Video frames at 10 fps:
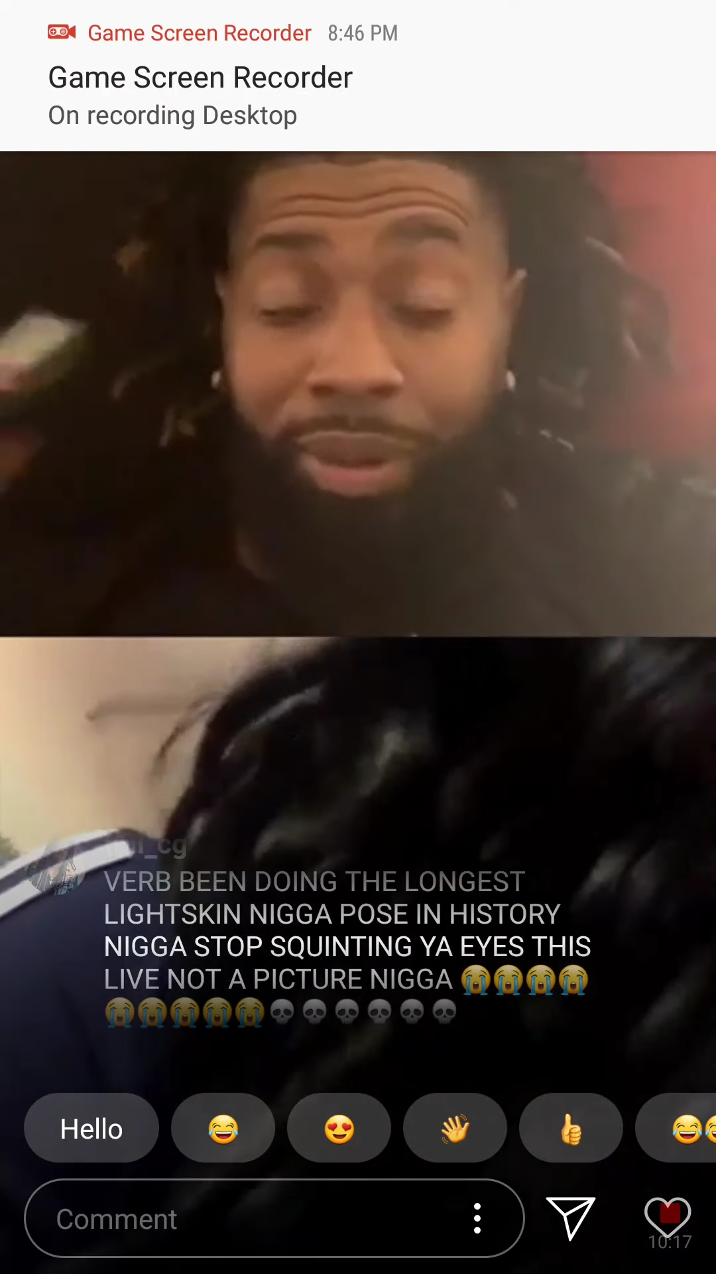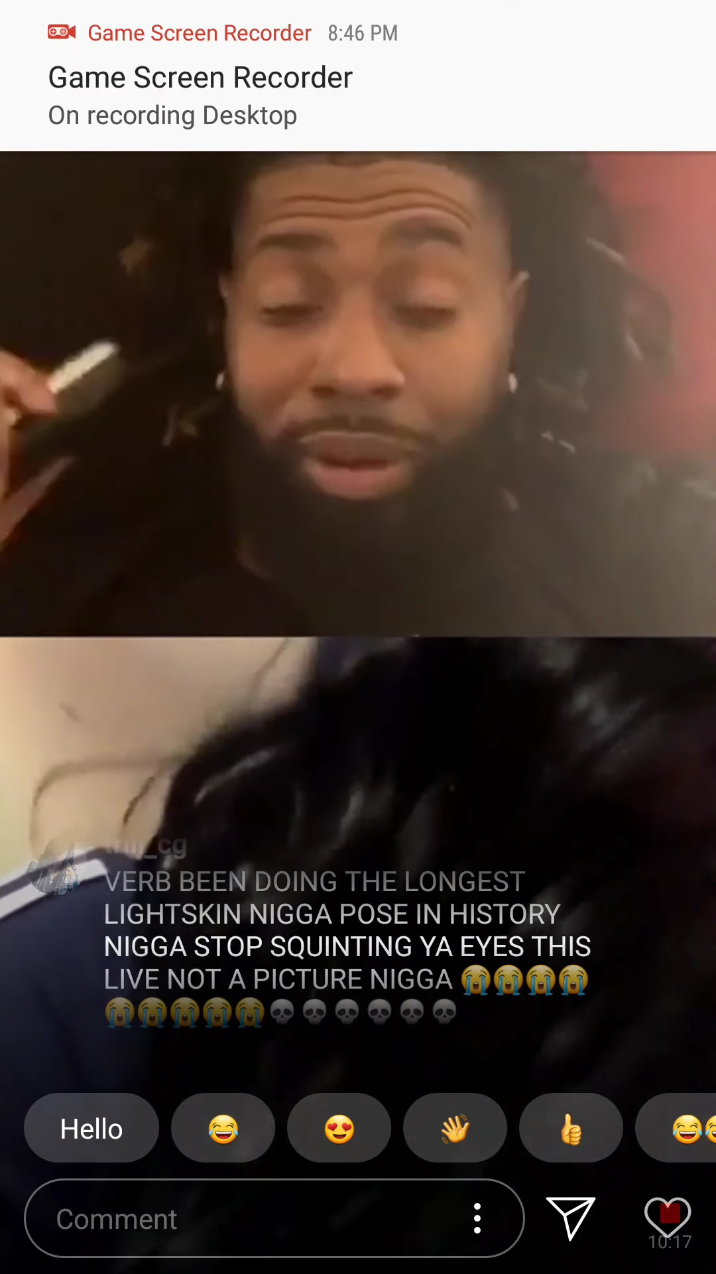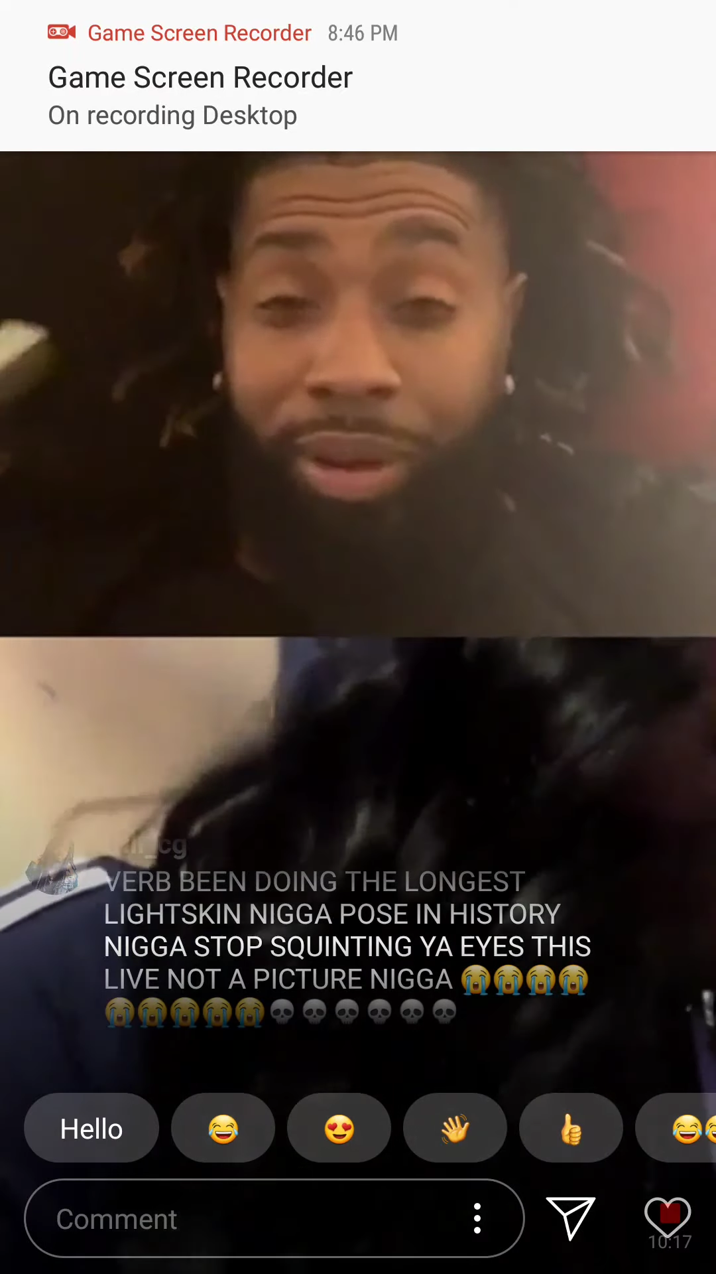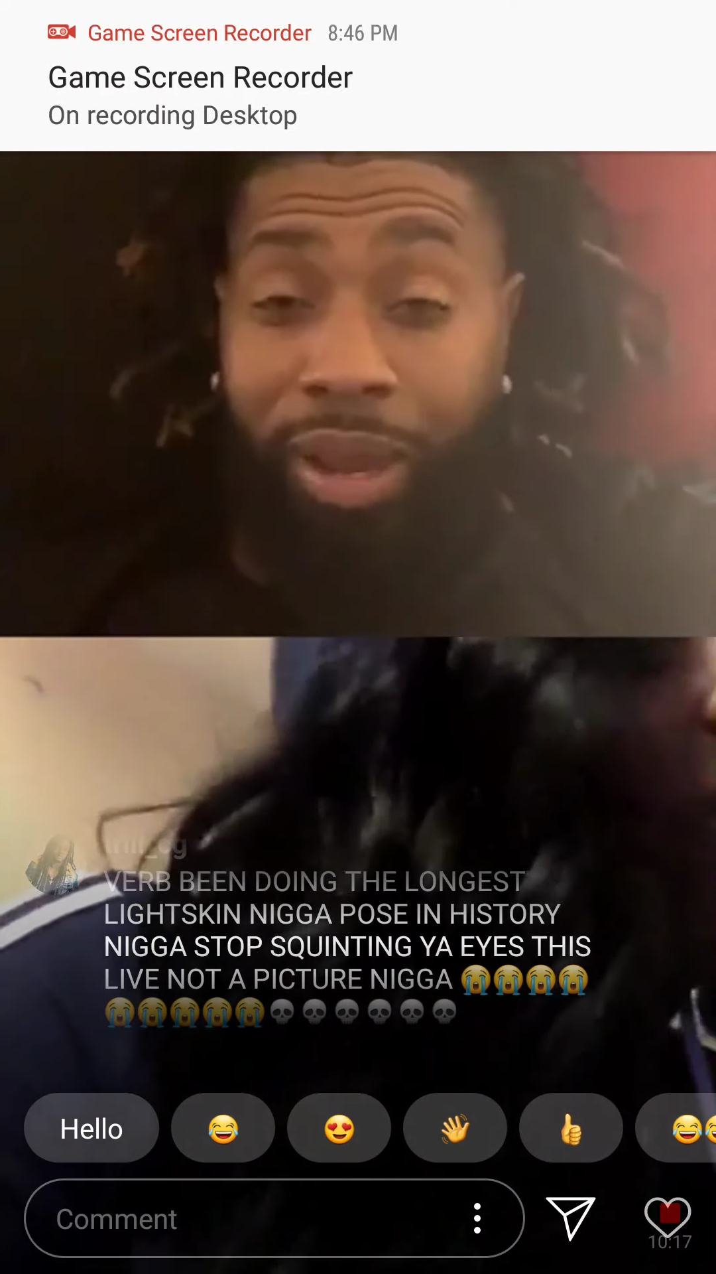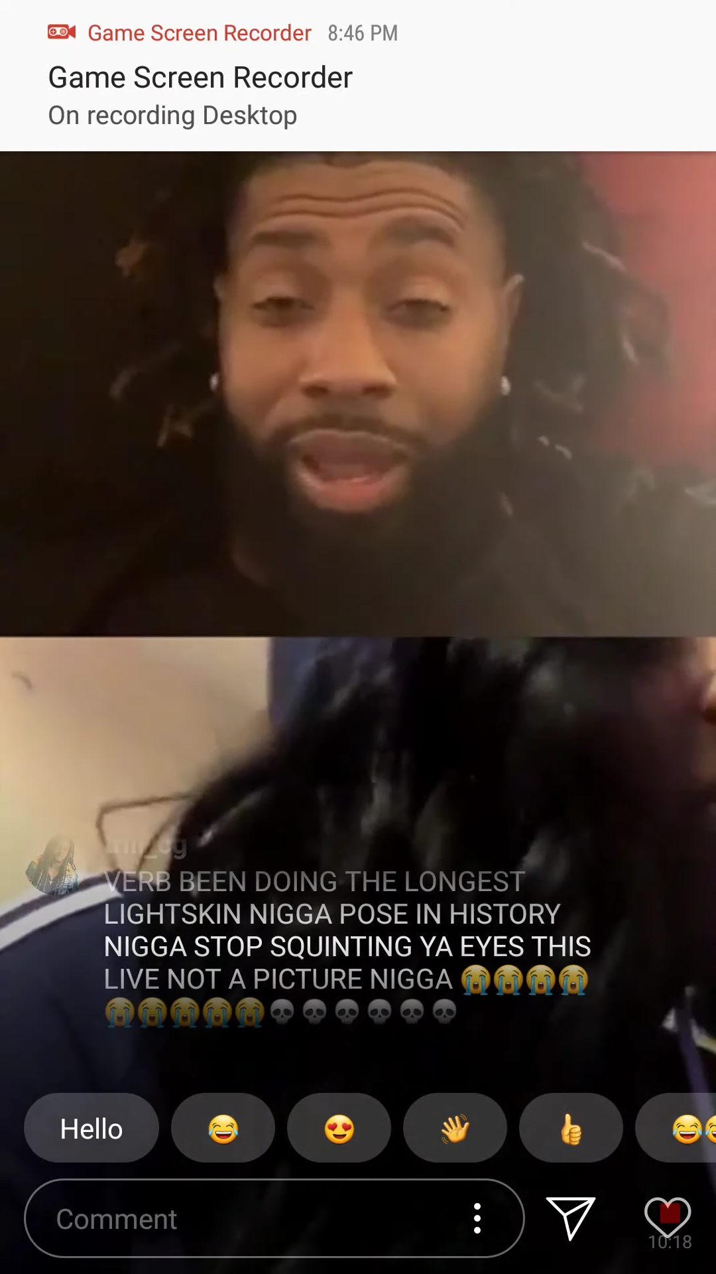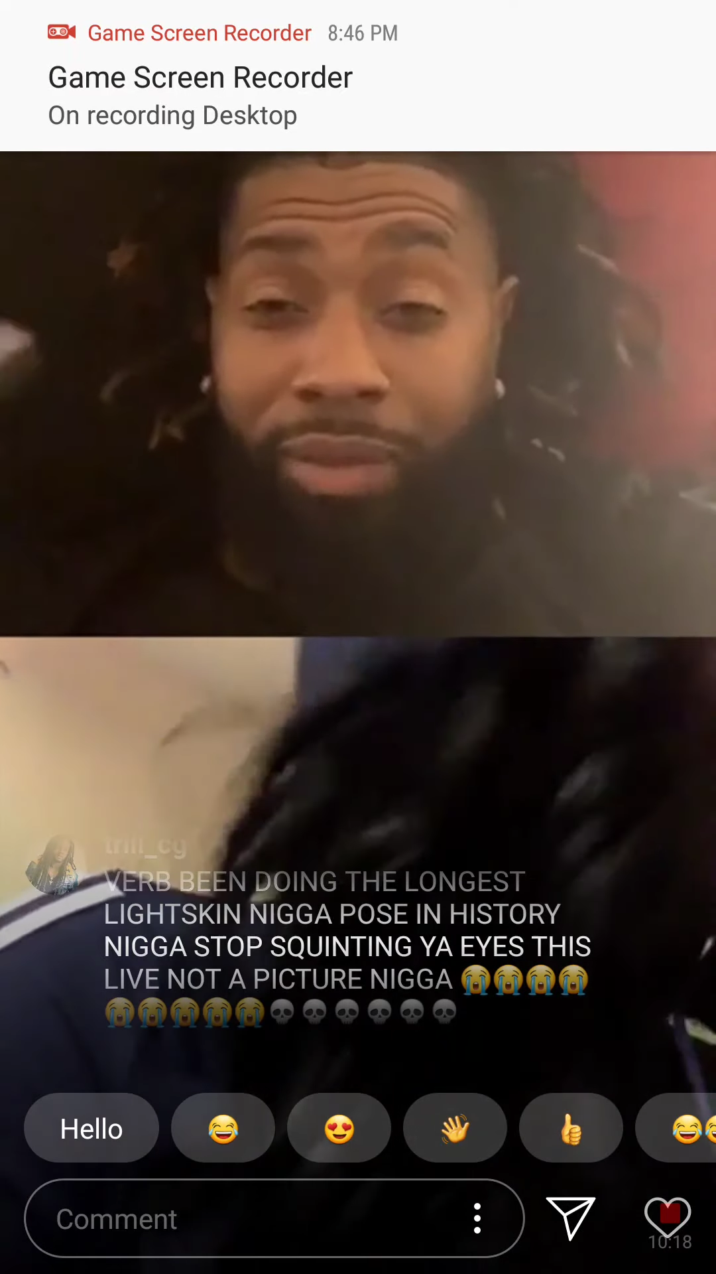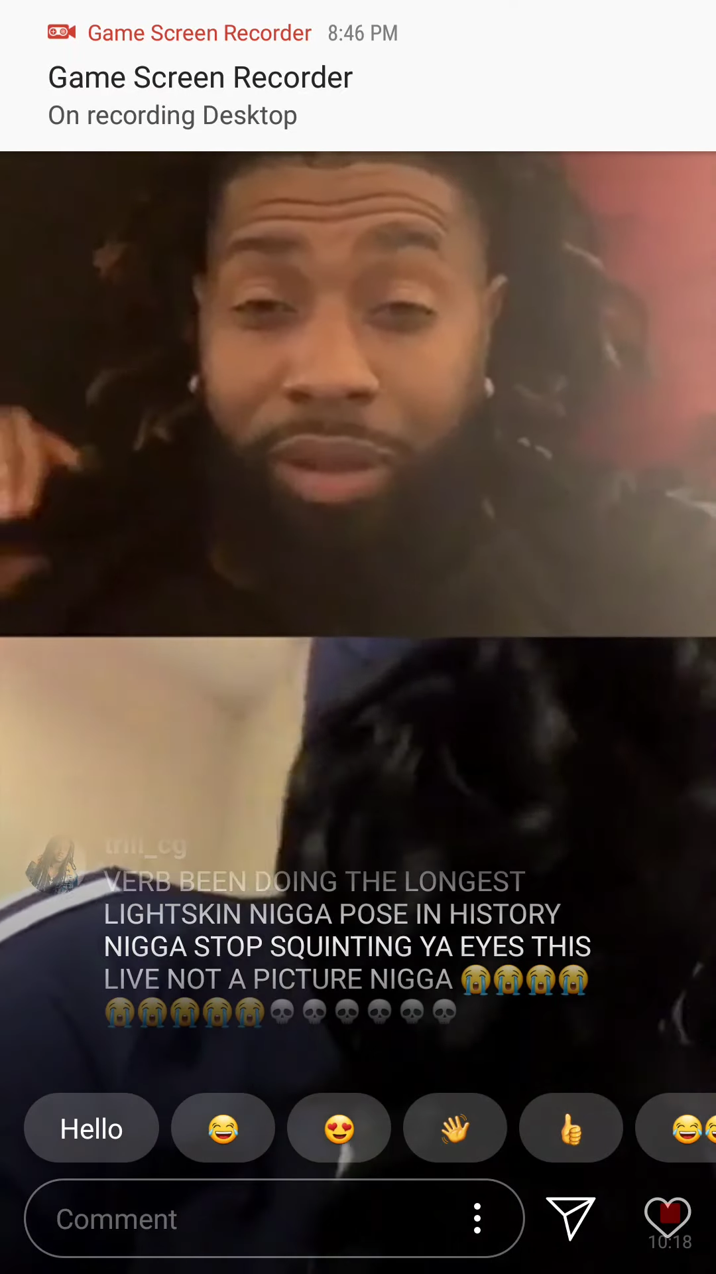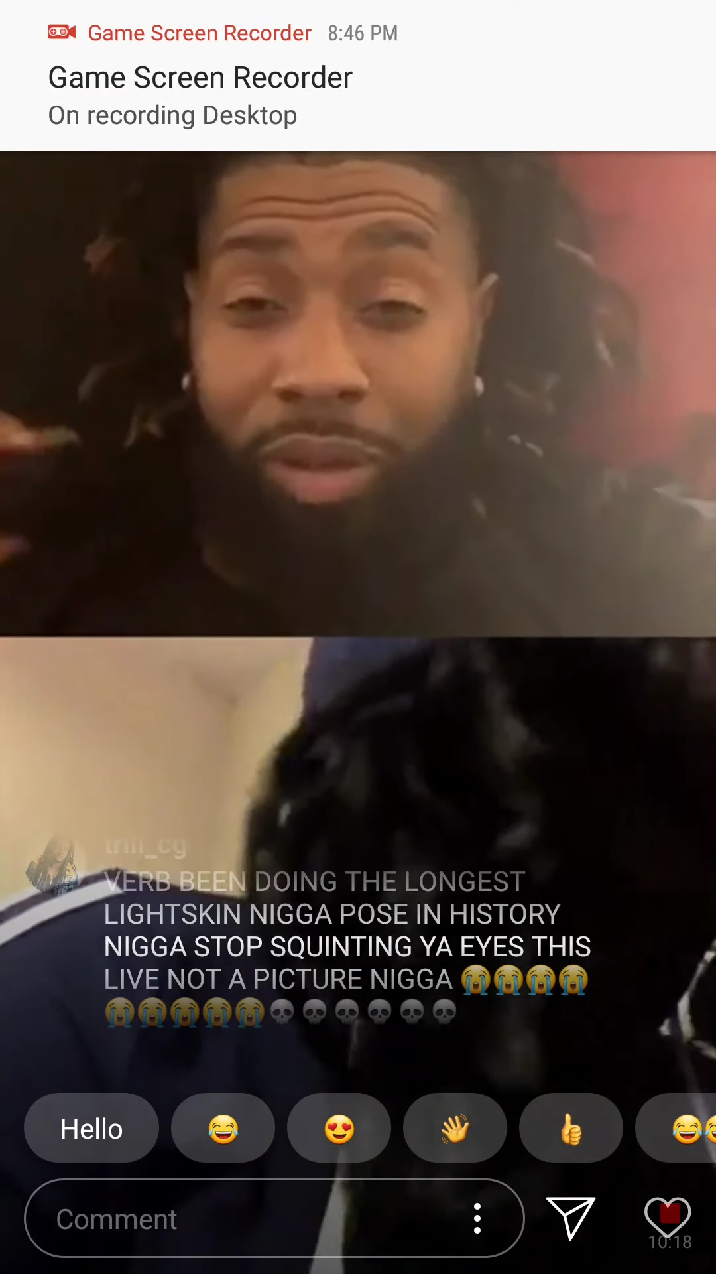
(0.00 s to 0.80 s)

girl to have a